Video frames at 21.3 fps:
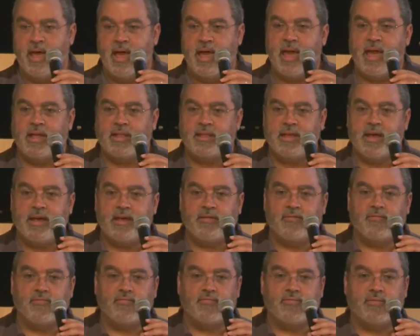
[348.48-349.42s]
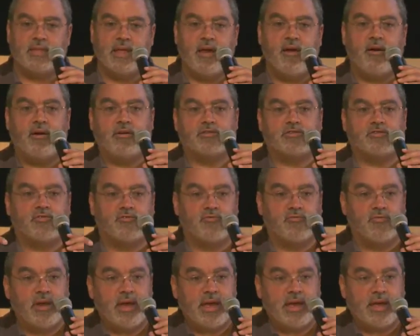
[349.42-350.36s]
and yet they also
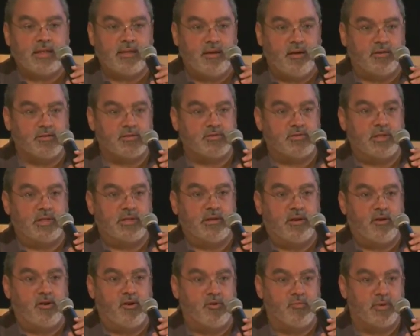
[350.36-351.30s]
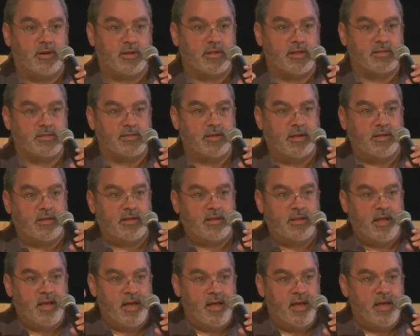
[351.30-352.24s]
read, they also did their homework. They studied,
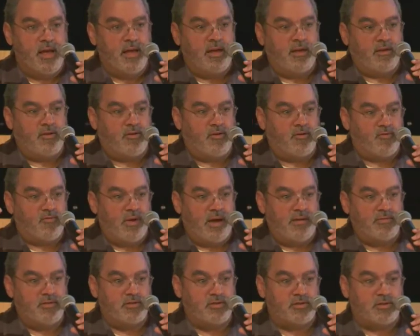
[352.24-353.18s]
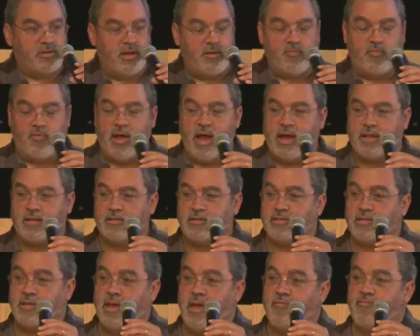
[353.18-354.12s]
you know, revolutionary
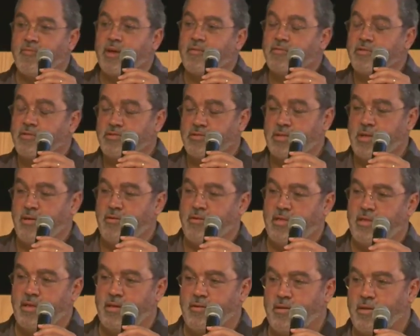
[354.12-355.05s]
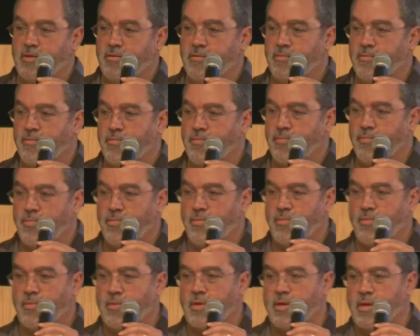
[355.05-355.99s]
practice and revolutionary theory.
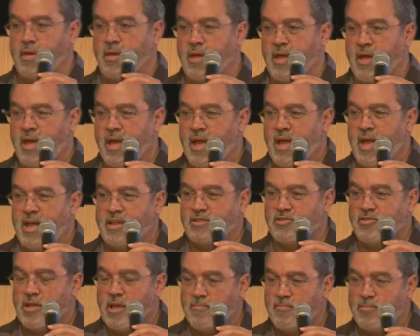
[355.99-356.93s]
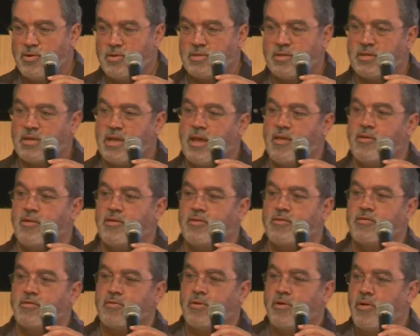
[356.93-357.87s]
And so they put
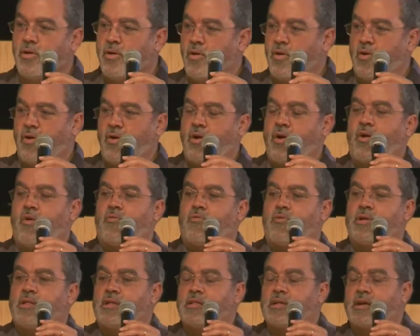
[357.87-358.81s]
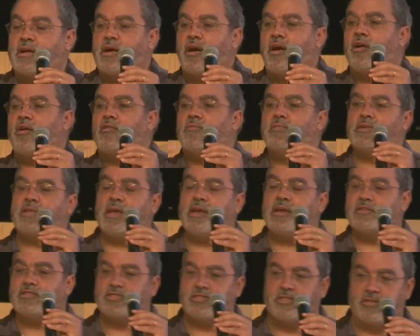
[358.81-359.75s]
together really the
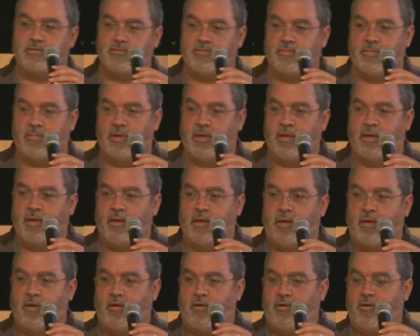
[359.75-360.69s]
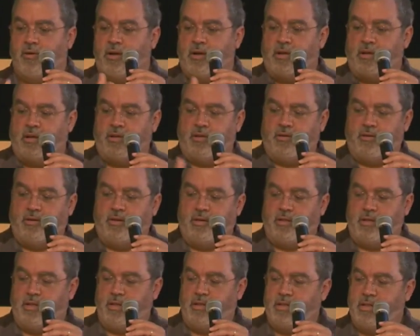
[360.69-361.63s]
culmination or a,
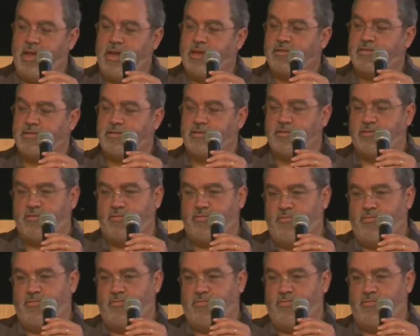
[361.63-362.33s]
or a next